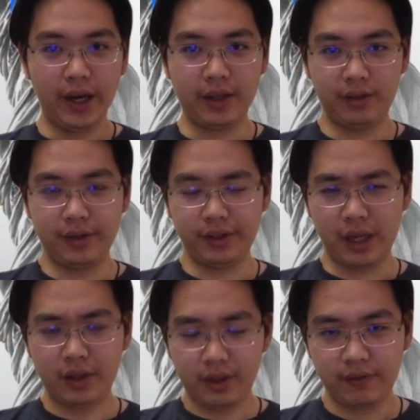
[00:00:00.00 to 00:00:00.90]
And
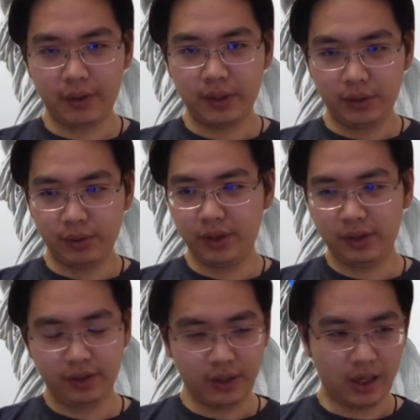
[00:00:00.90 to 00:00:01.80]
another very
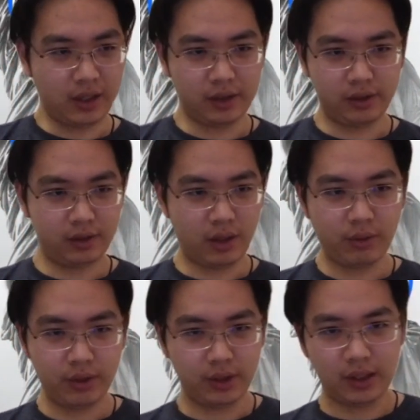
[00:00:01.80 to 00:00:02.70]
interesting thing is uh,
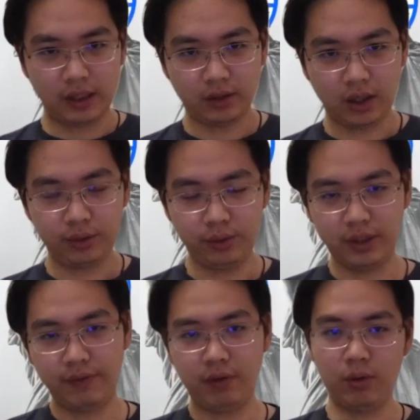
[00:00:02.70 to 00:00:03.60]
recently I talked to
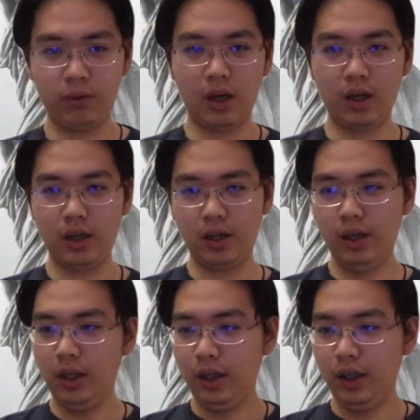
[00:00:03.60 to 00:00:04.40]
several uh,